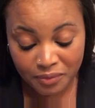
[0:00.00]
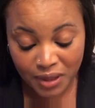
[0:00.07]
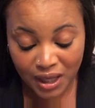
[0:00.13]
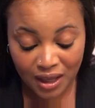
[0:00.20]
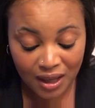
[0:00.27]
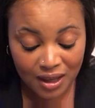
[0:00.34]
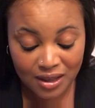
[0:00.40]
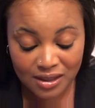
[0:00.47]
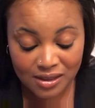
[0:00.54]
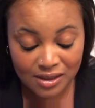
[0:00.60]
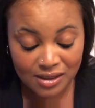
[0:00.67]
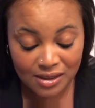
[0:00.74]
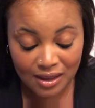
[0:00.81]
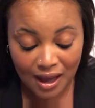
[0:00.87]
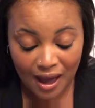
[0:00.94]

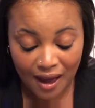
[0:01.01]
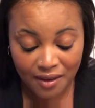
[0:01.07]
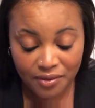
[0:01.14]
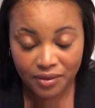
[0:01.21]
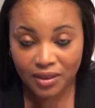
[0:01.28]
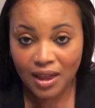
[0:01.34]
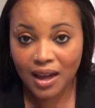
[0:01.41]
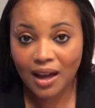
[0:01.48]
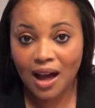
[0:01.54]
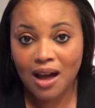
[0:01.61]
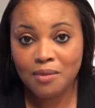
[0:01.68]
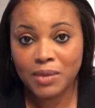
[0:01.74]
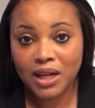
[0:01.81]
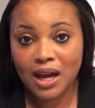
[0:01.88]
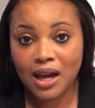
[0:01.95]
Because I feel like
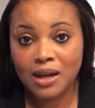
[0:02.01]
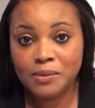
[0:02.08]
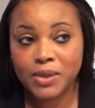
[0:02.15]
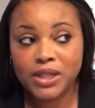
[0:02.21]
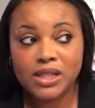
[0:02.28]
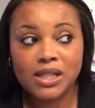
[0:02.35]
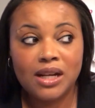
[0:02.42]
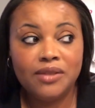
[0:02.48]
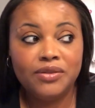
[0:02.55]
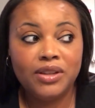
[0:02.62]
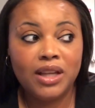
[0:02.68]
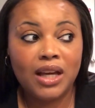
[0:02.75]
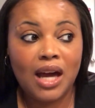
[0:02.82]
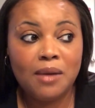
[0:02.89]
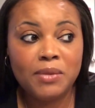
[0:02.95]
I'm a kind person. I feel
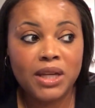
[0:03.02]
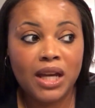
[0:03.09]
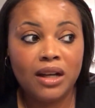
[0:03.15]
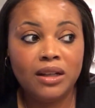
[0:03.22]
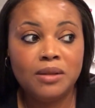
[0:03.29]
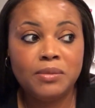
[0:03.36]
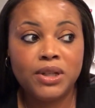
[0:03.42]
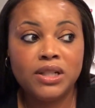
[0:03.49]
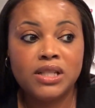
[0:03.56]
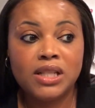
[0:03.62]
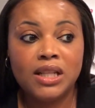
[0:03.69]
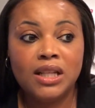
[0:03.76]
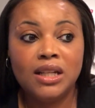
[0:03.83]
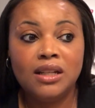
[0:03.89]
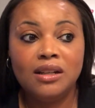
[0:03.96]
like I'm a caring
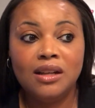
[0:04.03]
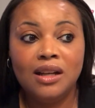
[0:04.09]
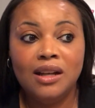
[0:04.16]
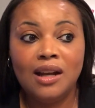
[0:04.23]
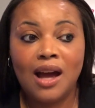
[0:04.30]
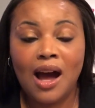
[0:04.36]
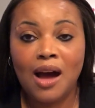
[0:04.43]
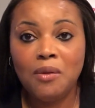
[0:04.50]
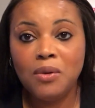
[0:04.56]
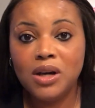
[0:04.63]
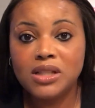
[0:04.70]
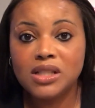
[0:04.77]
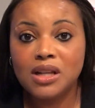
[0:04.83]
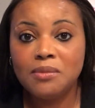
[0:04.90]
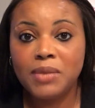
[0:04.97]
person. And I
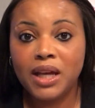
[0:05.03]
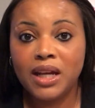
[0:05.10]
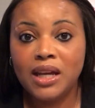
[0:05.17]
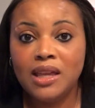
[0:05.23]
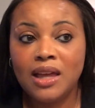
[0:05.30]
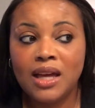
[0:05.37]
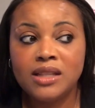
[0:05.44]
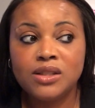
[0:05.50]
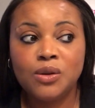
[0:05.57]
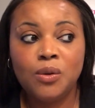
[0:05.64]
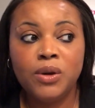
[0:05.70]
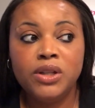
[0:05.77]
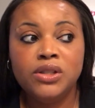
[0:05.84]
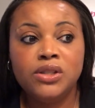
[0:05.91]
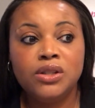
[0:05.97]
want somebody that's
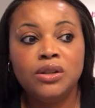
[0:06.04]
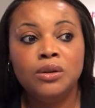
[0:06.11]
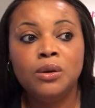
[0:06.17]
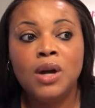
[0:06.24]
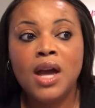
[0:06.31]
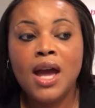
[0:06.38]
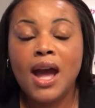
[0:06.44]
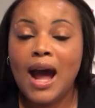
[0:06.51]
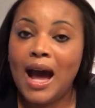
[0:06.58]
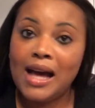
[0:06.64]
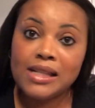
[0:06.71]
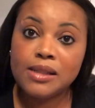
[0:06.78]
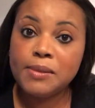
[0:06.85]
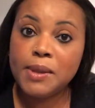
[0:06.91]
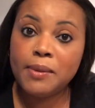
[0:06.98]
going to
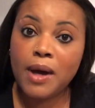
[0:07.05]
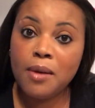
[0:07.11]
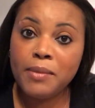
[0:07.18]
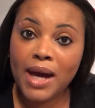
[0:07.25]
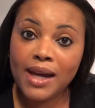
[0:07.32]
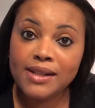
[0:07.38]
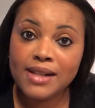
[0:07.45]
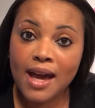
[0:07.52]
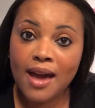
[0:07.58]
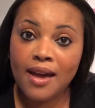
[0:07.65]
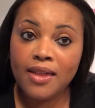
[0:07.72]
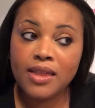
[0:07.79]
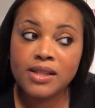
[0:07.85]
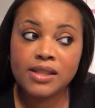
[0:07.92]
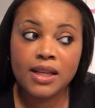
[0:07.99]
ask me about my day,
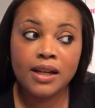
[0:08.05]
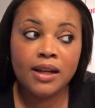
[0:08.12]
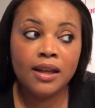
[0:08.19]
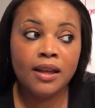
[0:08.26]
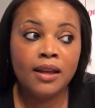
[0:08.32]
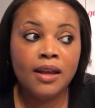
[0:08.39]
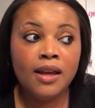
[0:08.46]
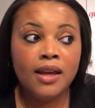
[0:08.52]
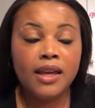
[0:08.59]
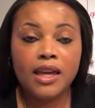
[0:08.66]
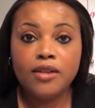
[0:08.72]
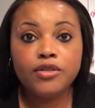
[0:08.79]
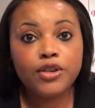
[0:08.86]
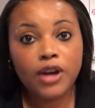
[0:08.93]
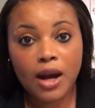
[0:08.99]
and that's going to
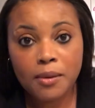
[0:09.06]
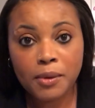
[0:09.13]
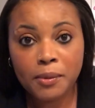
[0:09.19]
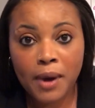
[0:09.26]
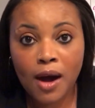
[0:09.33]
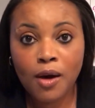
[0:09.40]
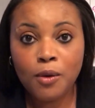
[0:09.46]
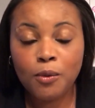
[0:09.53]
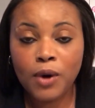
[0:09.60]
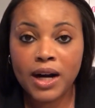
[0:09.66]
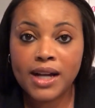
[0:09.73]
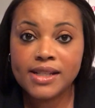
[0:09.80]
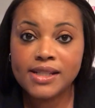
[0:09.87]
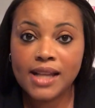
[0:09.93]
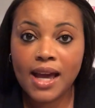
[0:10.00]
give a crap about what
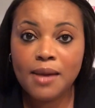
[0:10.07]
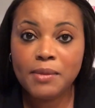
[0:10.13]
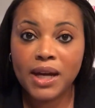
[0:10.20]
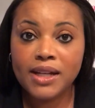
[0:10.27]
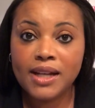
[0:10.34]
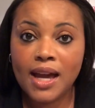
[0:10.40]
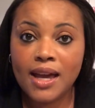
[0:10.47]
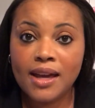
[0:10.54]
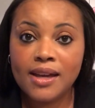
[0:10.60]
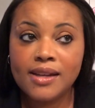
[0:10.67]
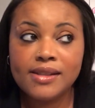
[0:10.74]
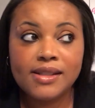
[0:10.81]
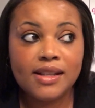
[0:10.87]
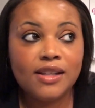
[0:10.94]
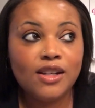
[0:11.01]
I say my day
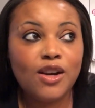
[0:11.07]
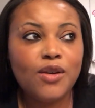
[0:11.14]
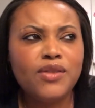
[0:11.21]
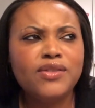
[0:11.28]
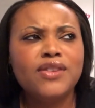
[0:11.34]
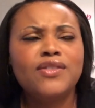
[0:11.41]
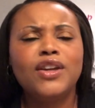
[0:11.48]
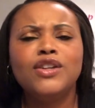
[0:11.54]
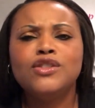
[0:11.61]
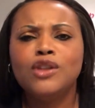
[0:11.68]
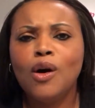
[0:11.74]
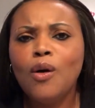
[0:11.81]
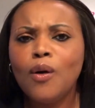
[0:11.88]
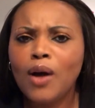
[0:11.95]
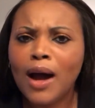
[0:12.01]
is. And, you know, even if they
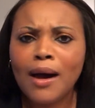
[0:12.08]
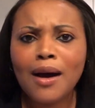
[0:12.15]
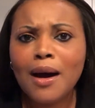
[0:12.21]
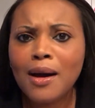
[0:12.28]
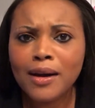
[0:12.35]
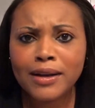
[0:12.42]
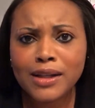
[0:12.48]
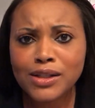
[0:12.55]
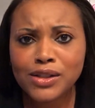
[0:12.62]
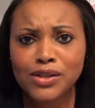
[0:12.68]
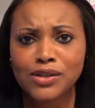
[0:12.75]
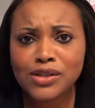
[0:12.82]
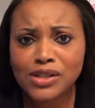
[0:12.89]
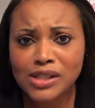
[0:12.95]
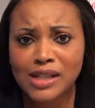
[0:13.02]
don't, I need
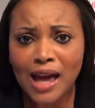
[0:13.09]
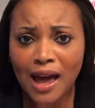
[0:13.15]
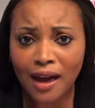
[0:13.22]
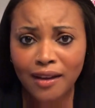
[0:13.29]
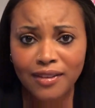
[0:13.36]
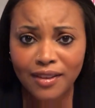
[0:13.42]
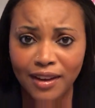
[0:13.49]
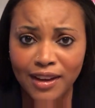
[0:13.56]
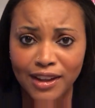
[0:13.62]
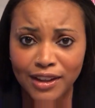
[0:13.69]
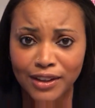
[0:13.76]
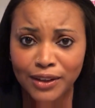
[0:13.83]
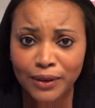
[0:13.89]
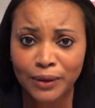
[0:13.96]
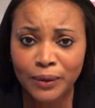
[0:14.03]
you to just act like
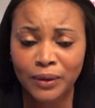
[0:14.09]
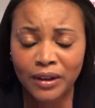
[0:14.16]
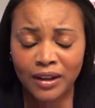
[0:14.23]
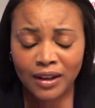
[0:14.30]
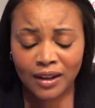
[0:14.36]
you do.